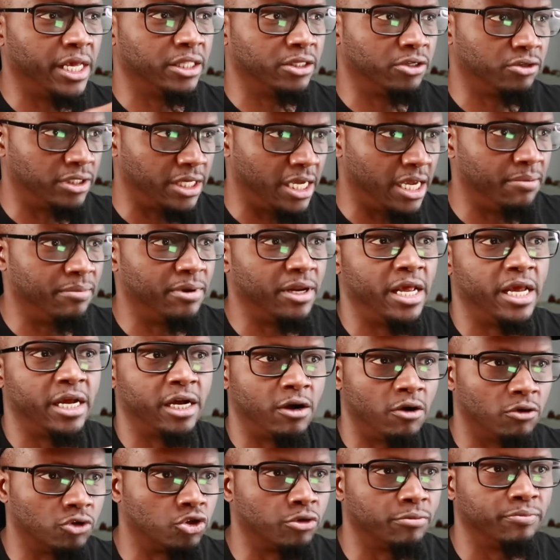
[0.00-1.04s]
entertainment and
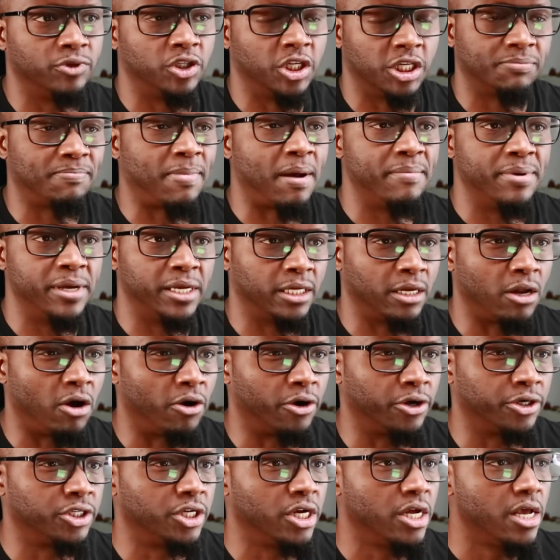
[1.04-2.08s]
culture just by being
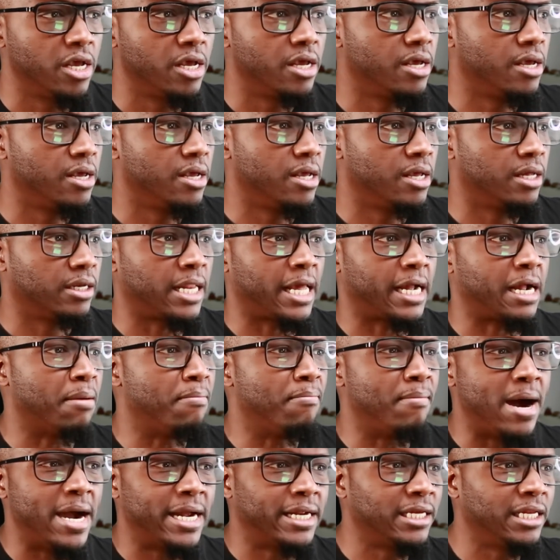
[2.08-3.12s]
large. Like a
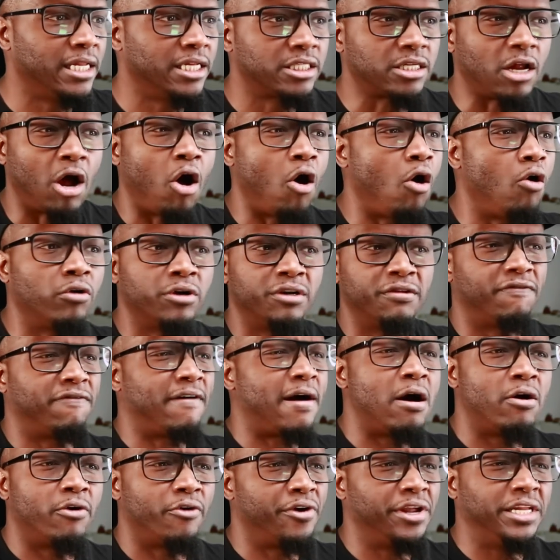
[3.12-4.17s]
mindless,
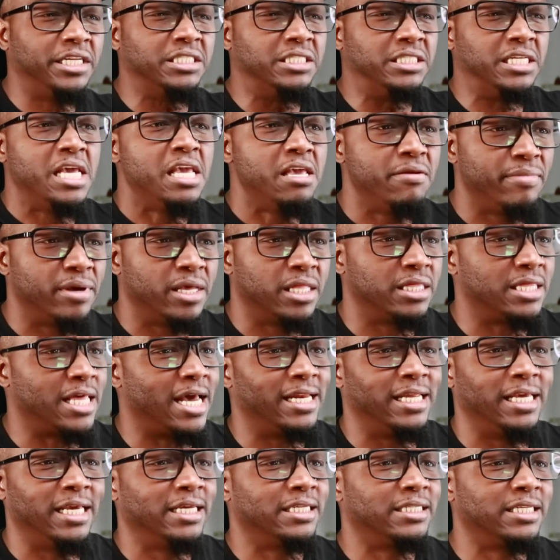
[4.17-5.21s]
all-devouring demon
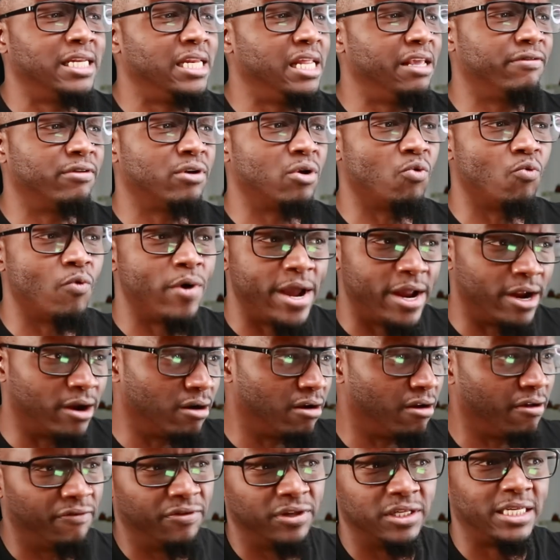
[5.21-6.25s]
that isn't even aware
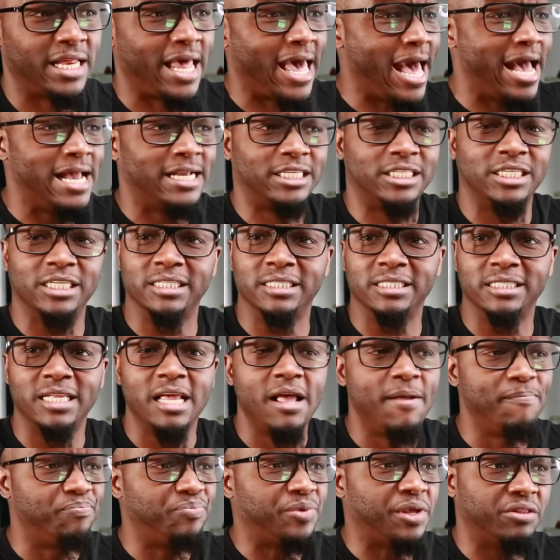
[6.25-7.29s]
of its actions
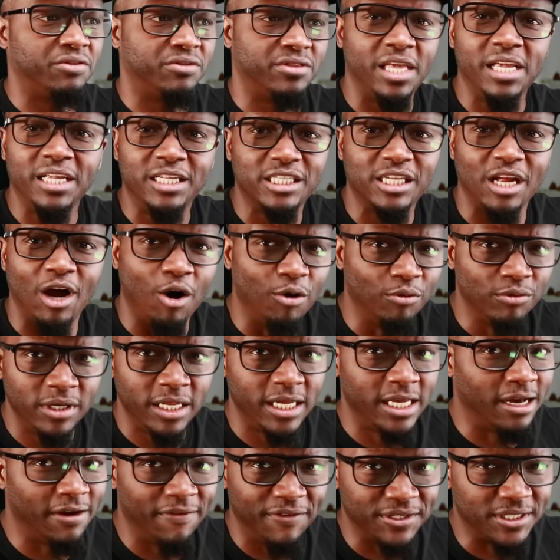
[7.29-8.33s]
and thinks
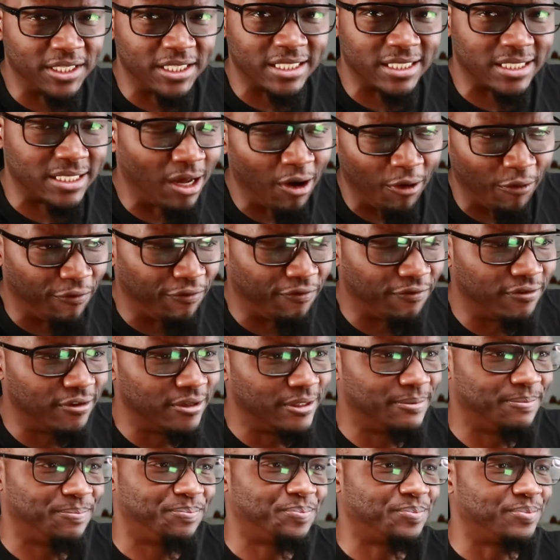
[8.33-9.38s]
only of itself.
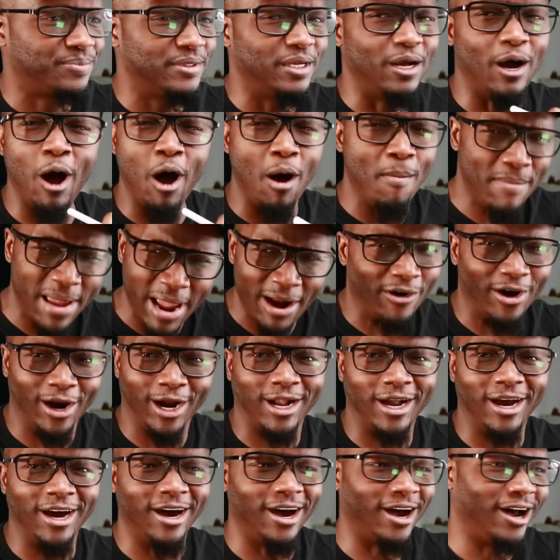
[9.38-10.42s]

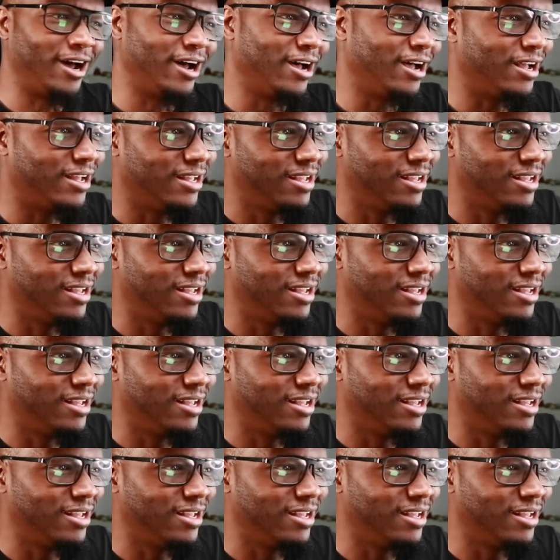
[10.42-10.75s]
America.